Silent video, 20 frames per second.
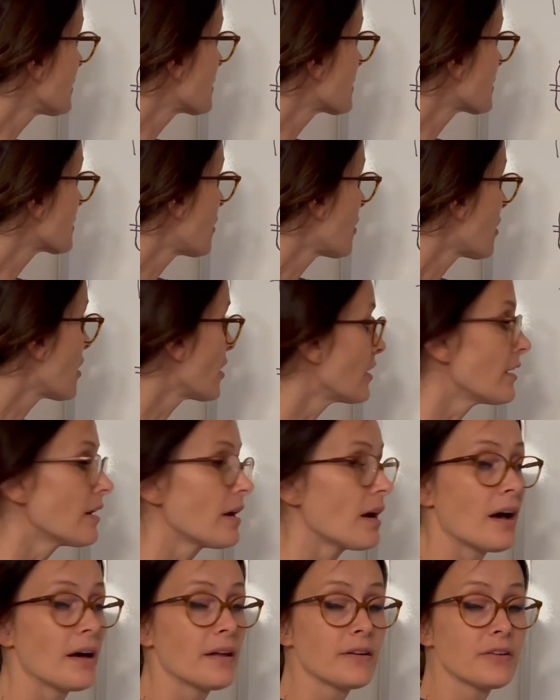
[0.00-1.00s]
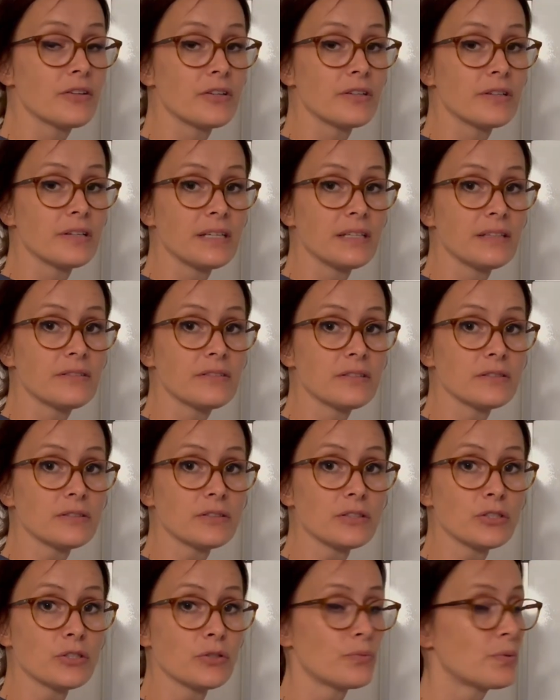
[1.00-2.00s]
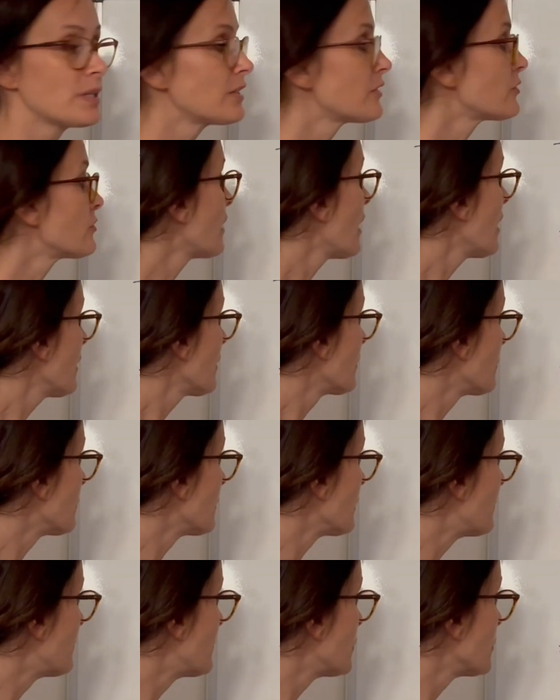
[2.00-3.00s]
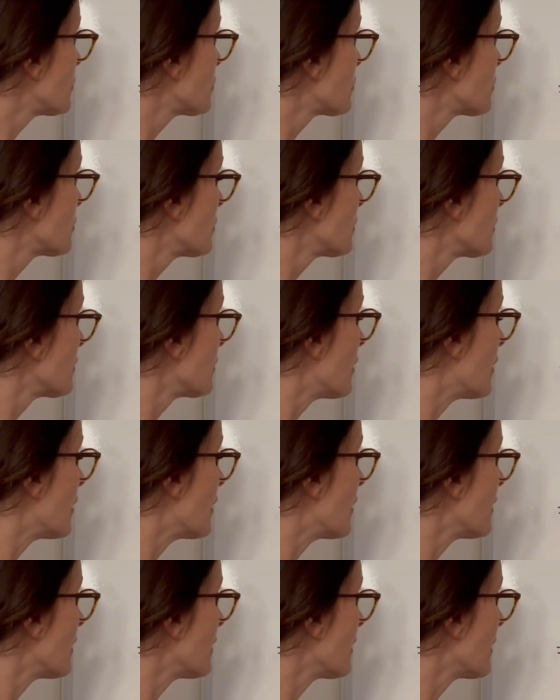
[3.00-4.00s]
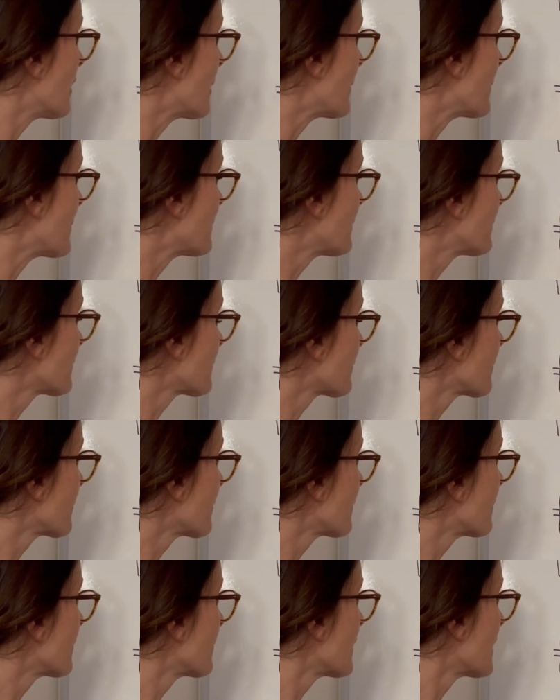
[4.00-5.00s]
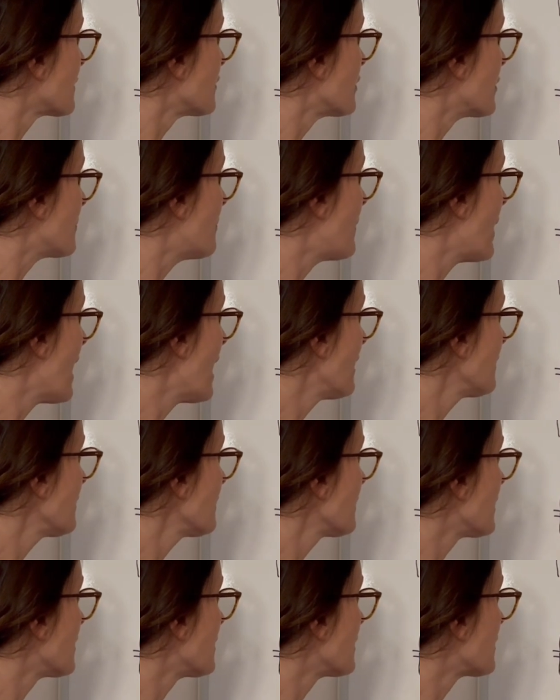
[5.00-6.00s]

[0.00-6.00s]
scar underneath the urethra. We put the band and